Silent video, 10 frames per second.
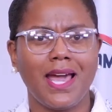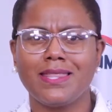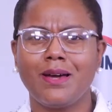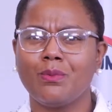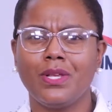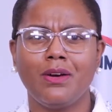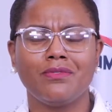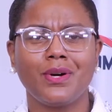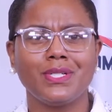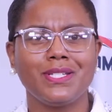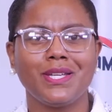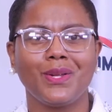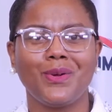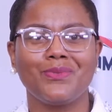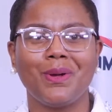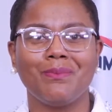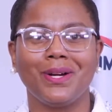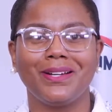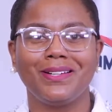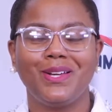I thought we don't vote until November.